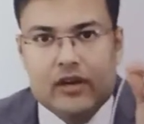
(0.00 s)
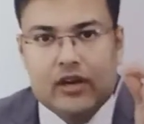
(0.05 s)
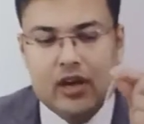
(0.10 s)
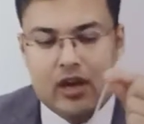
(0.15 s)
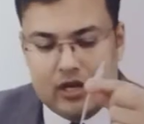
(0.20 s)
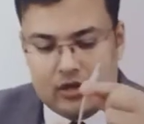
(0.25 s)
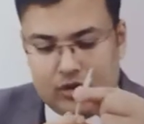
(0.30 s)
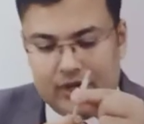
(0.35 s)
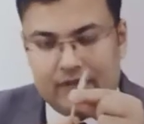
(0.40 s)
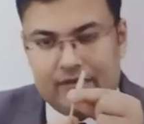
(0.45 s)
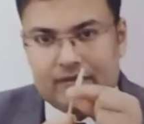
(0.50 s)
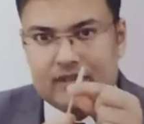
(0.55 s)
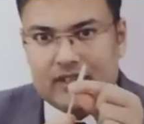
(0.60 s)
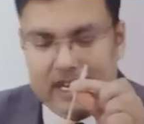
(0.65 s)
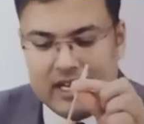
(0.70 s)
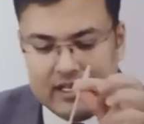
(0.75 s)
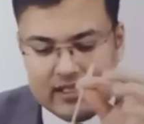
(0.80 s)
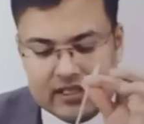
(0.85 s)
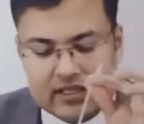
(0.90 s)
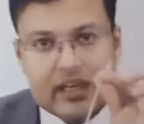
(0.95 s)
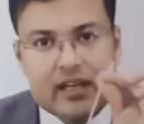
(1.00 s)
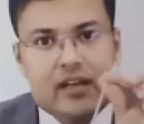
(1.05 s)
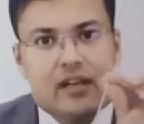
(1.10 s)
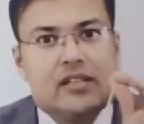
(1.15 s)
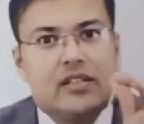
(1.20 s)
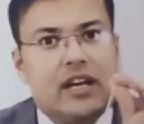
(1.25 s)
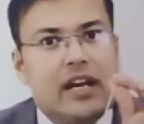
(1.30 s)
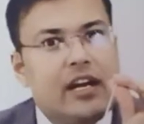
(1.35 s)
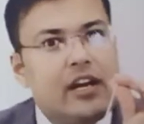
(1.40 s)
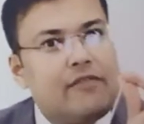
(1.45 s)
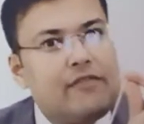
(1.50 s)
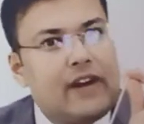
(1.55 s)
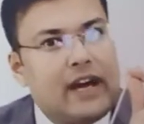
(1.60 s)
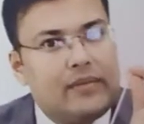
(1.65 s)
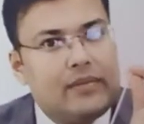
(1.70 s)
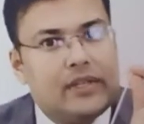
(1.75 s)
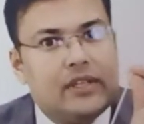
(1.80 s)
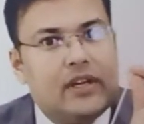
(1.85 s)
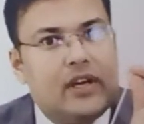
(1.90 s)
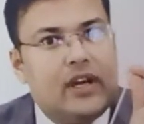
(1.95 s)
So if there is a single strand of
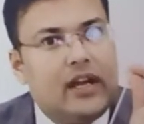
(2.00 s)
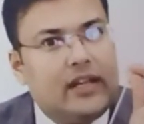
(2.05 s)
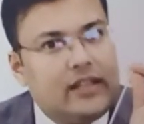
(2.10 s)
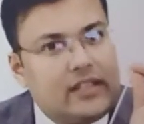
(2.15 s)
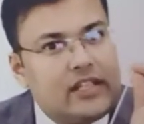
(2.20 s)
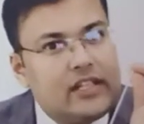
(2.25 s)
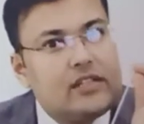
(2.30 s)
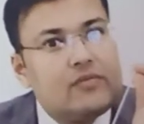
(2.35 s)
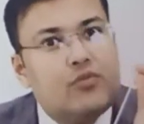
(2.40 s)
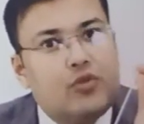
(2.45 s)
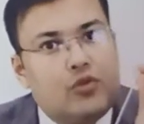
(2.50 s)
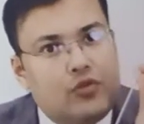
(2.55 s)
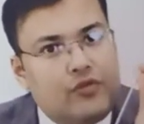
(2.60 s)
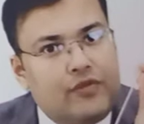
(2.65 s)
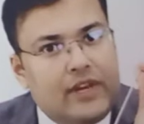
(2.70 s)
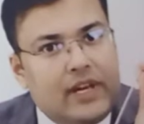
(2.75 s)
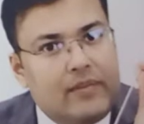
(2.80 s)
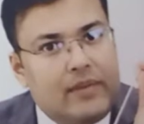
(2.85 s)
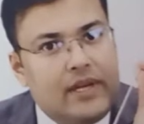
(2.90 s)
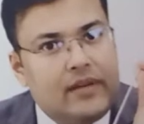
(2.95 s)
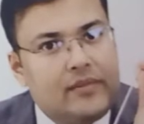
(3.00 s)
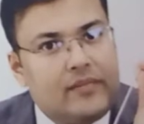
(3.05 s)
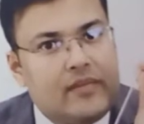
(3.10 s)
fiber, this is monofilament.